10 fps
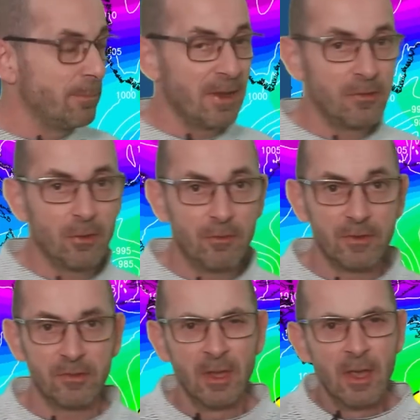Met
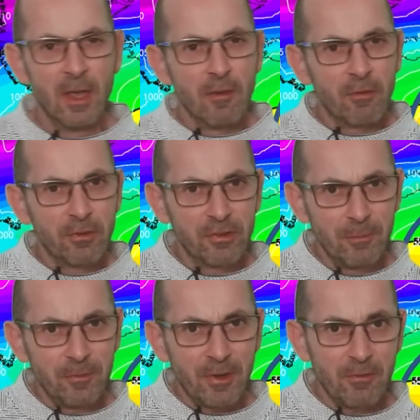Office. There are
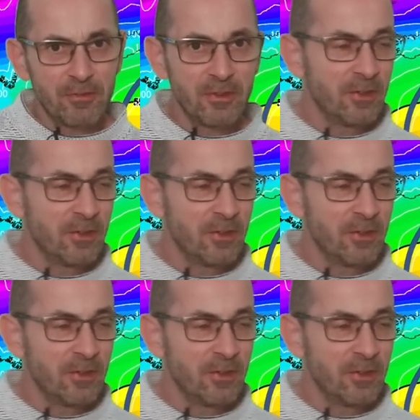some differences